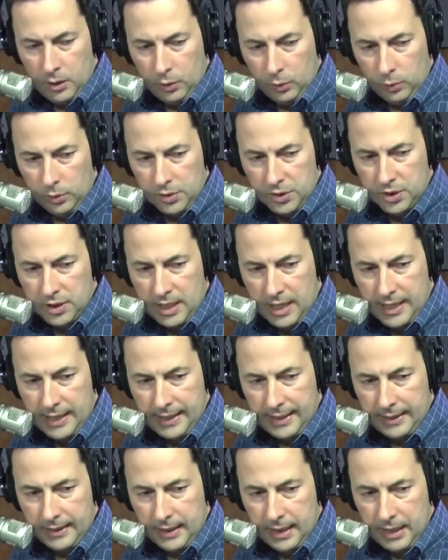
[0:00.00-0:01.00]
who will
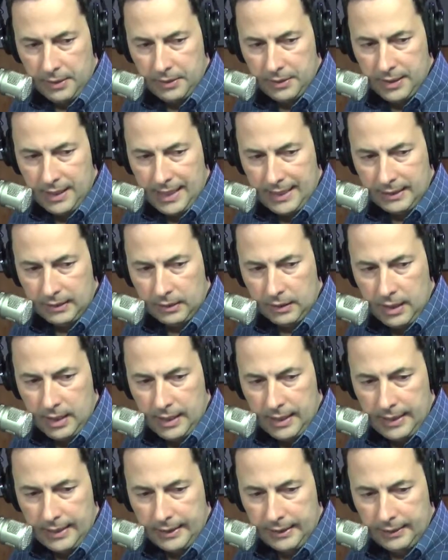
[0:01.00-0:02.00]
sign on the dotted
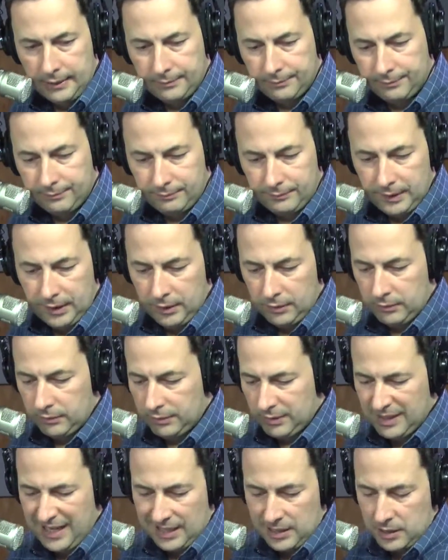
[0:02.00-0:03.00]
line either
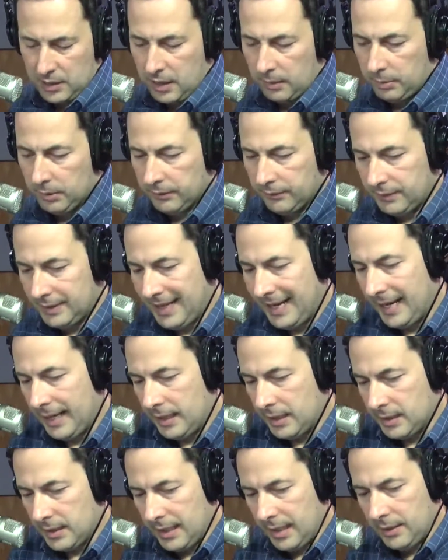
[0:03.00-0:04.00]
in the next couple of
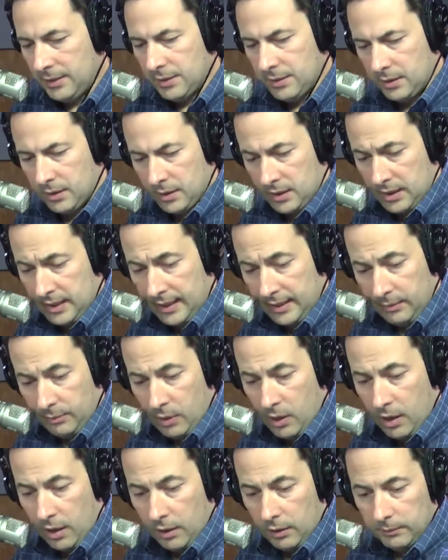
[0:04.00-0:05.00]
days. Nathan's going to sign
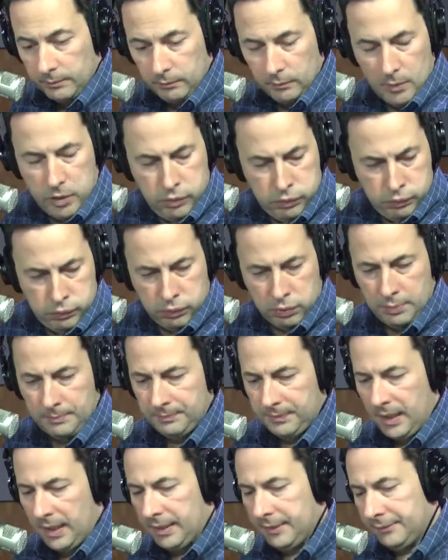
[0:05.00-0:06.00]
tomorrow
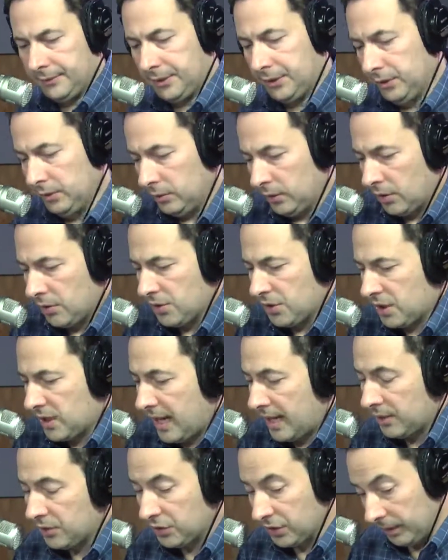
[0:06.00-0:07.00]
to earn a
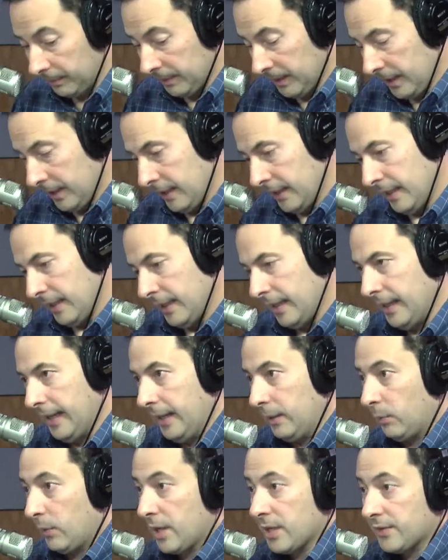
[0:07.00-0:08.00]
scholarship
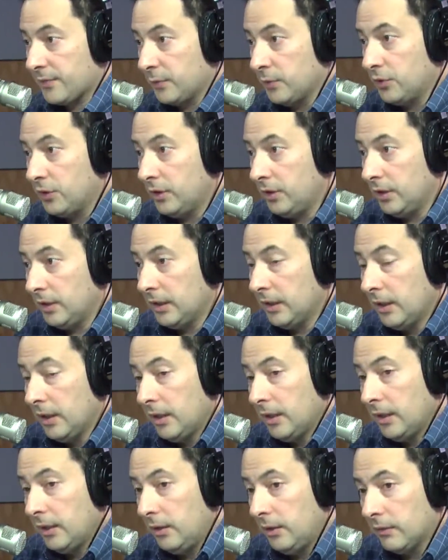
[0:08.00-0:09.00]
at West Virginia
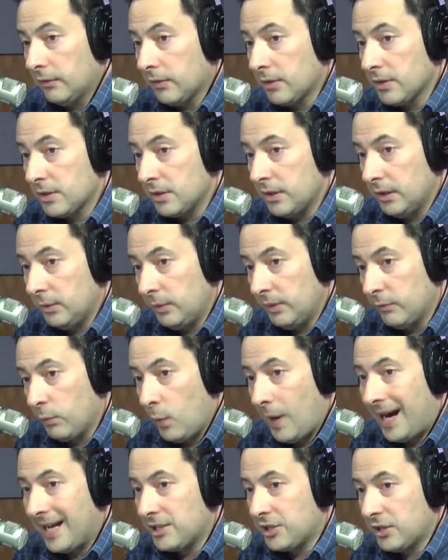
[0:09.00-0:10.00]
University. We've
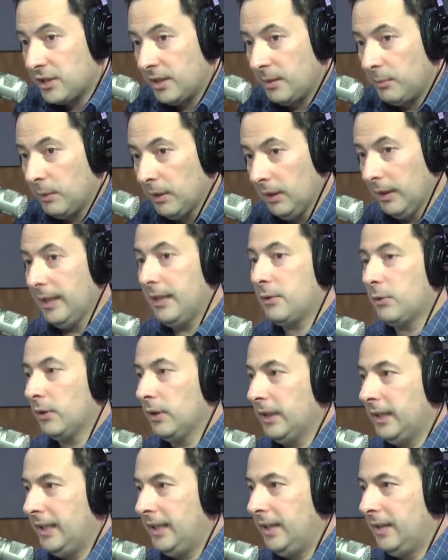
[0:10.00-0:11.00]
watched him
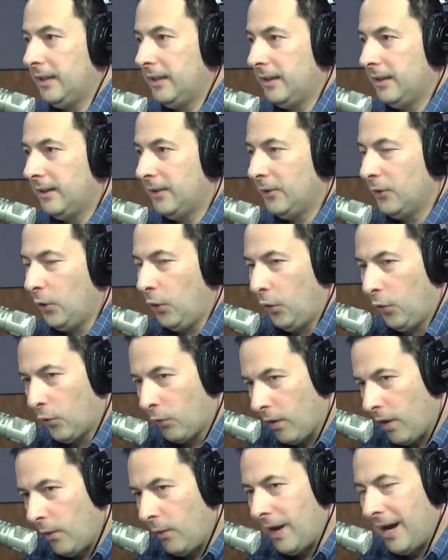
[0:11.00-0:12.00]
literally
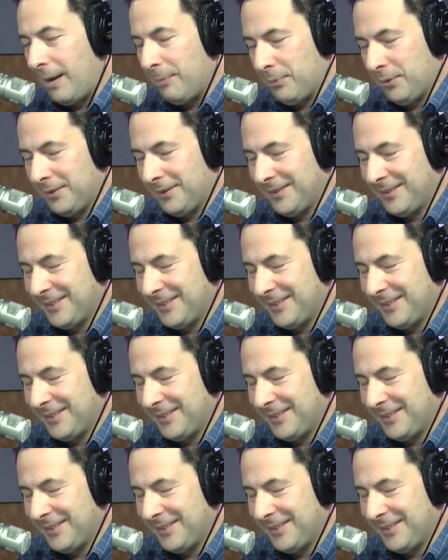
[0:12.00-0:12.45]
grow up